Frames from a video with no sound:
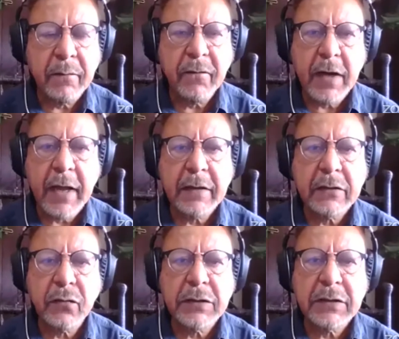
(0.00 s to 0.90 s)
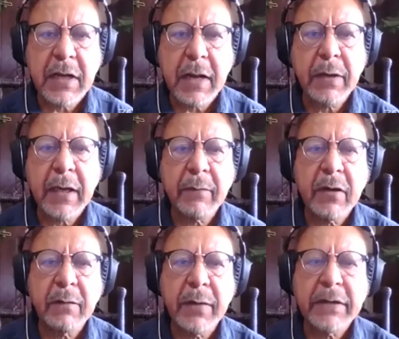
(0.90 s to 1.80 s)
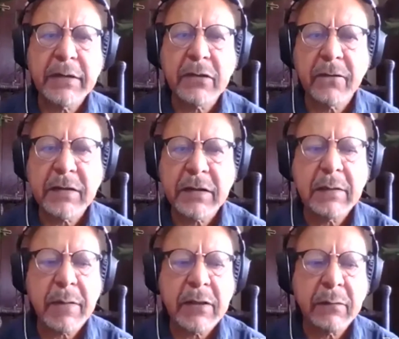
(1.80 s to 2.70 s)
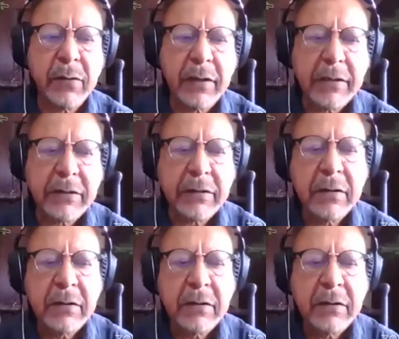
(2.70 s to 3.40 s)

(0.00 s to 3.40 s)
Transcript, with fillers: varieties, which then became the basis of seed multiplication.